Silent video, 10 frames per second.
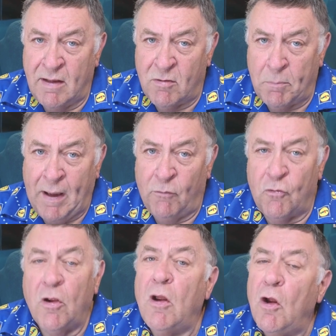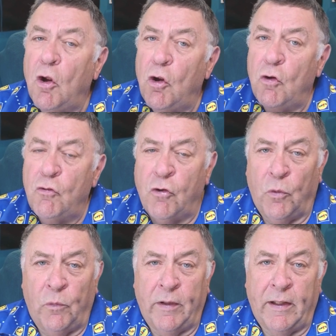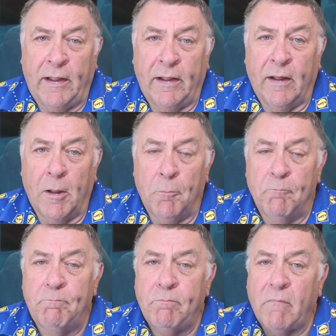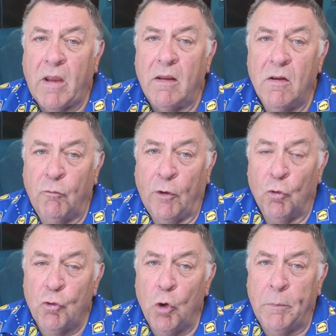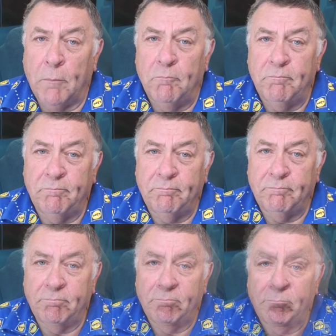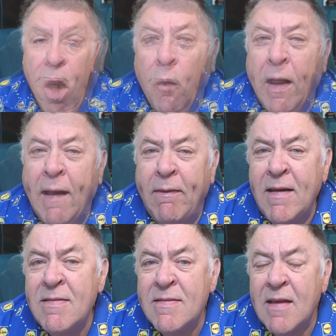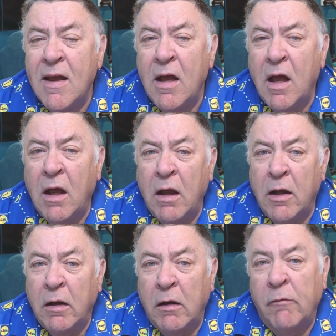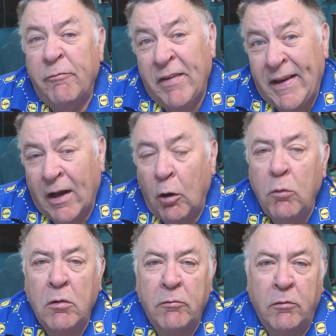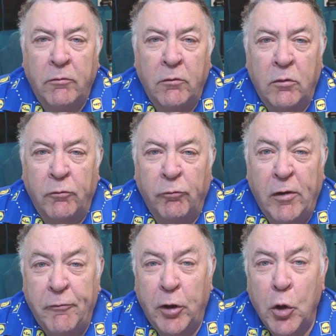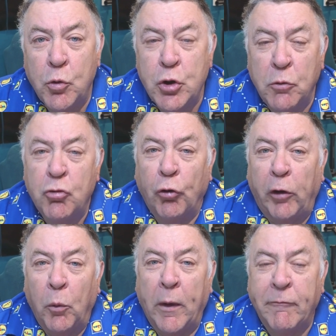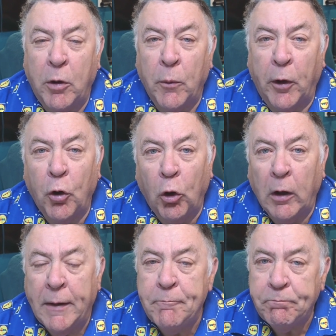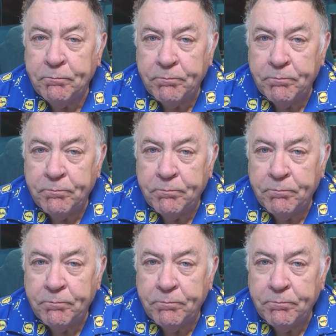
disc pads to the Grinnall Scorpion. Okay, this video, review, tutorial, whatever you want to call it,